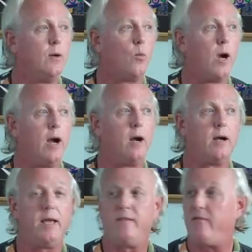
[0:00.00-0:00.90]

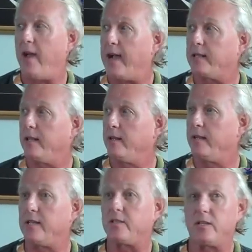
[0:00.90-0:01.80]
Where, in fact,
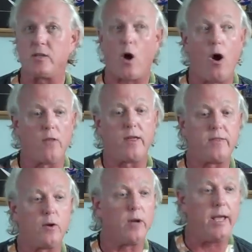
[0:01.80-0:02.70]
this is all that
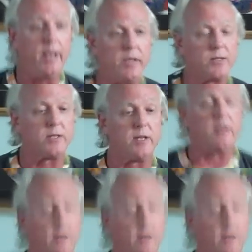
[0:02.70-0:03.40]
there is